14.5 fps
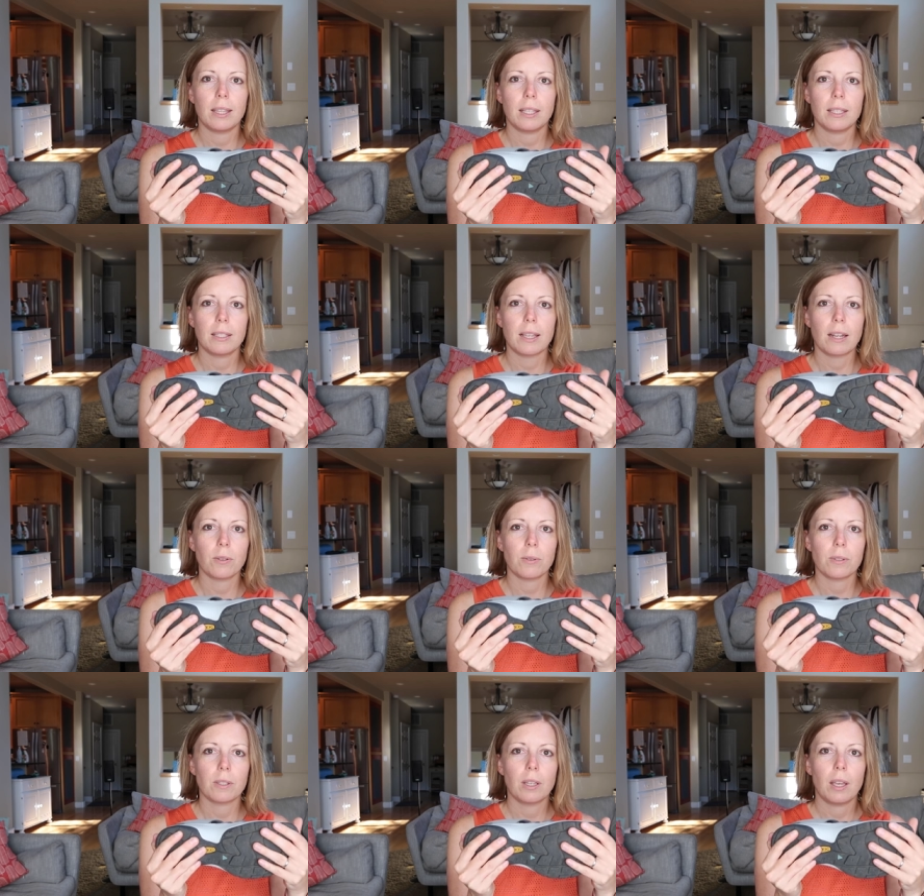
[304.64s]
in these
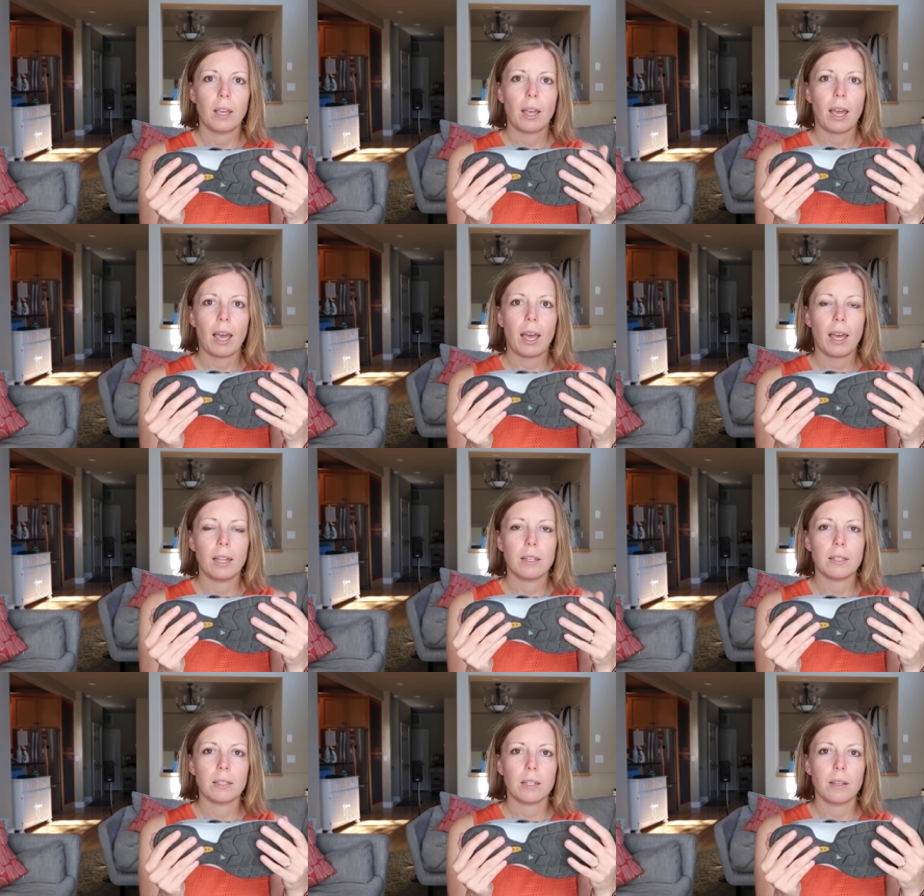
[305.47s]
sandals,
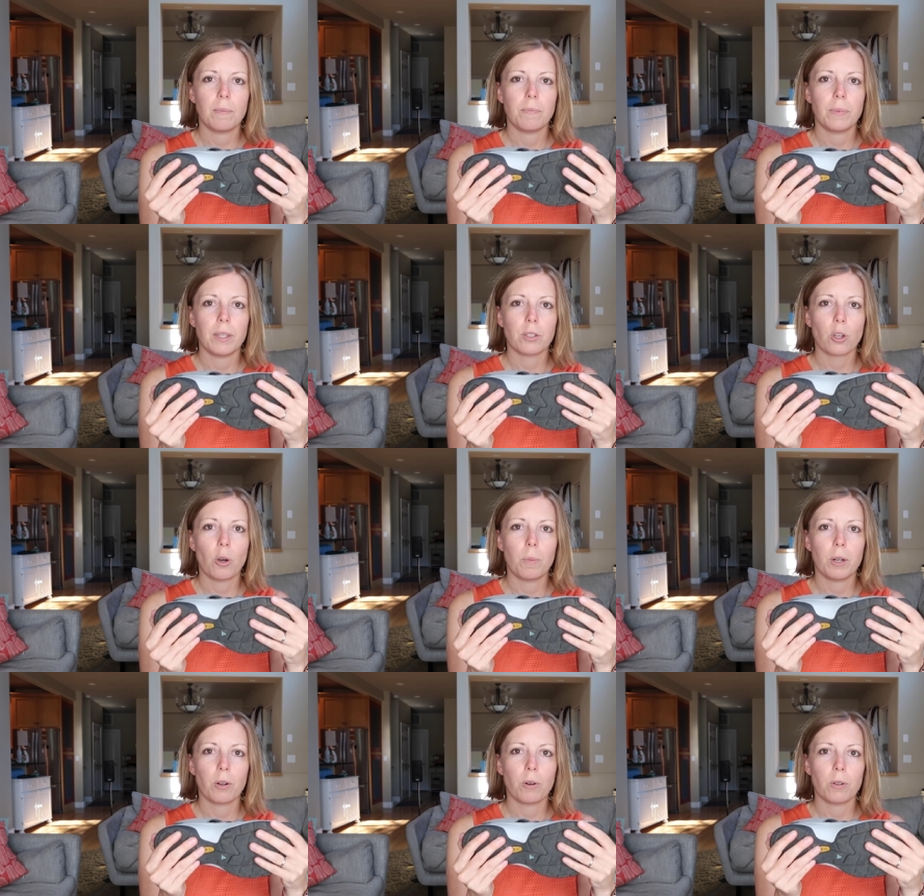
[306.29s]
and is
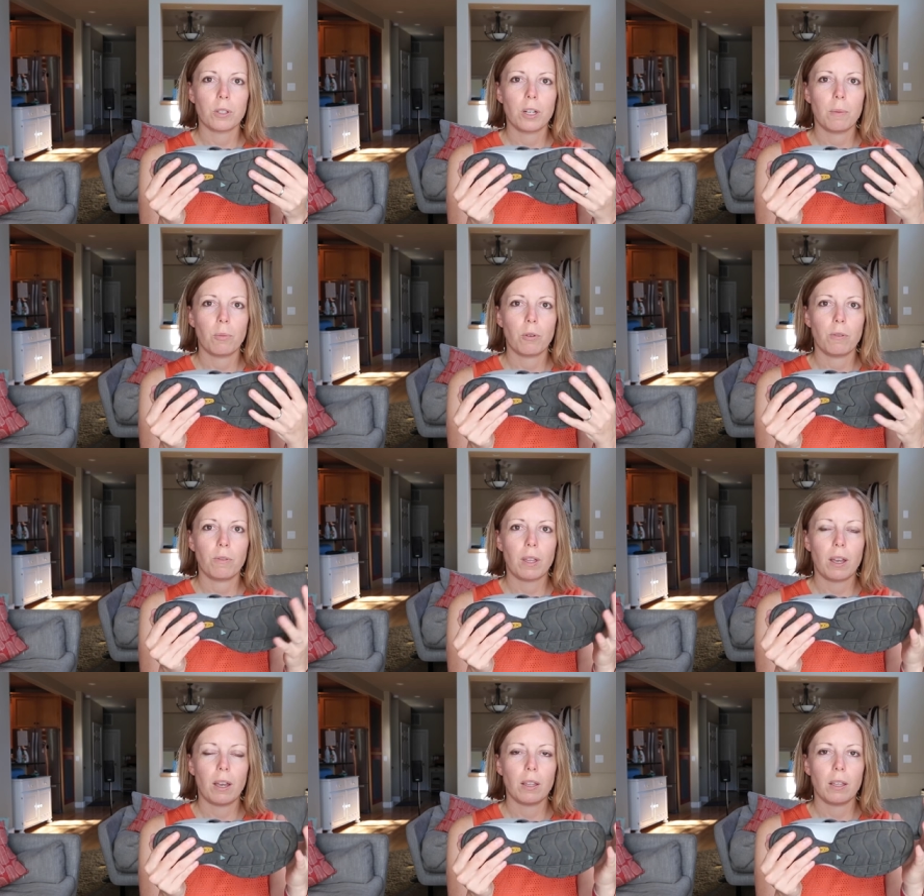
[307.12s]
common across a number of
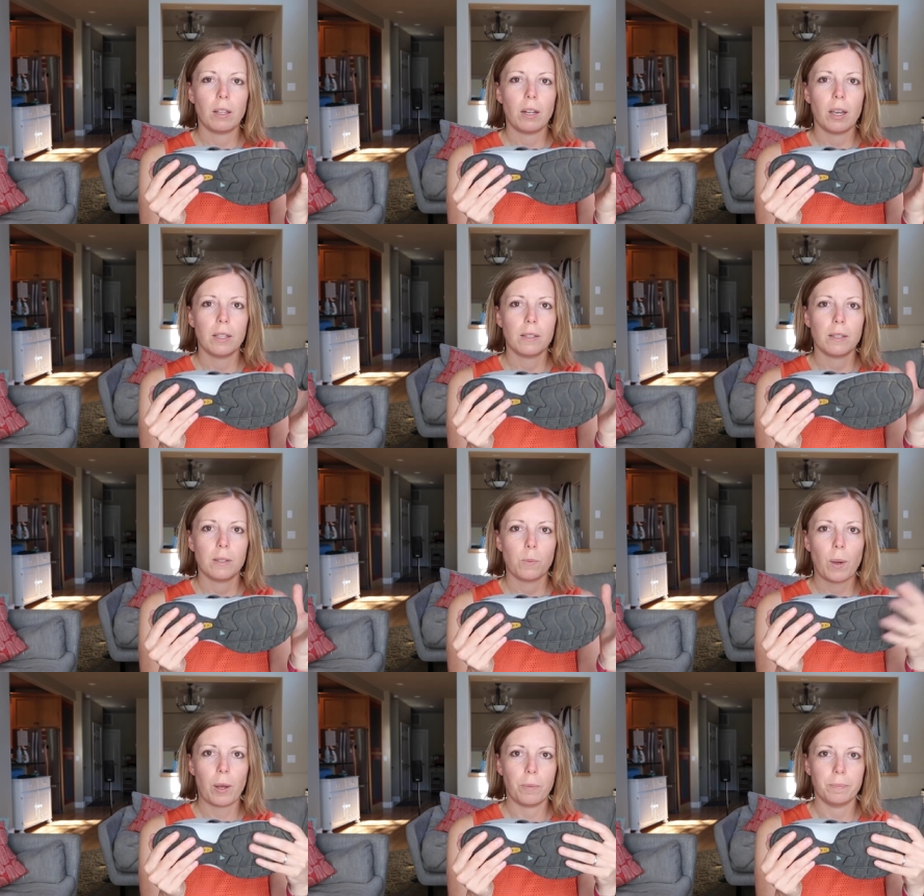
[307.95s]
their other lines
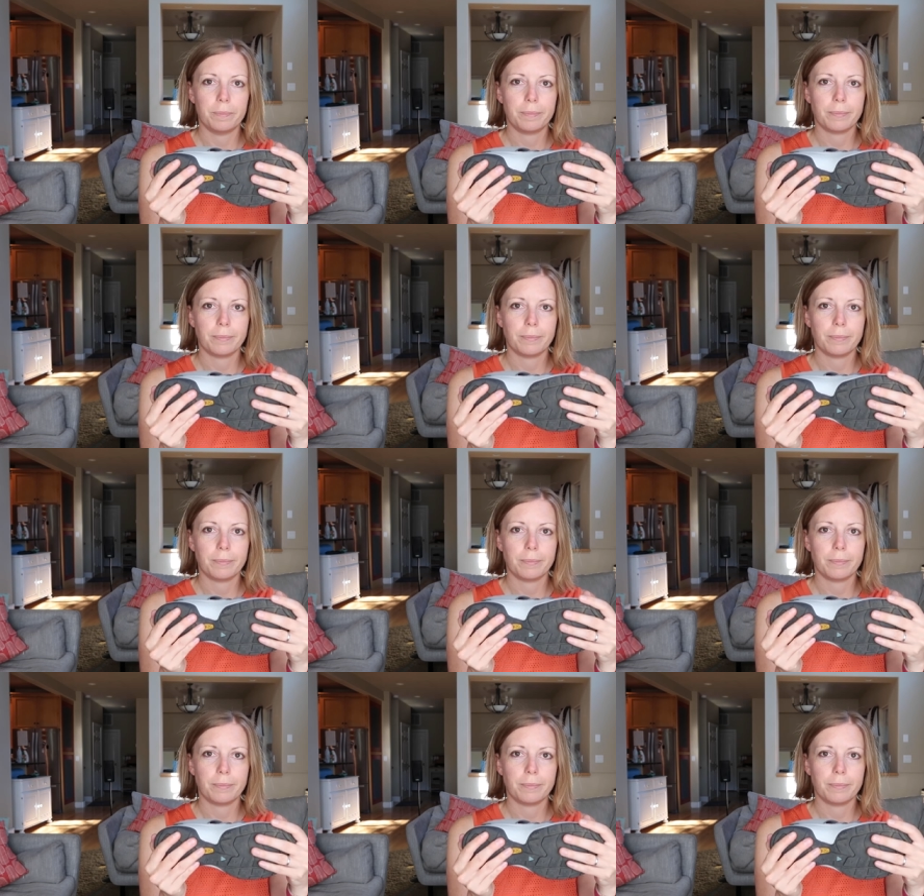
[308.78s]
as well.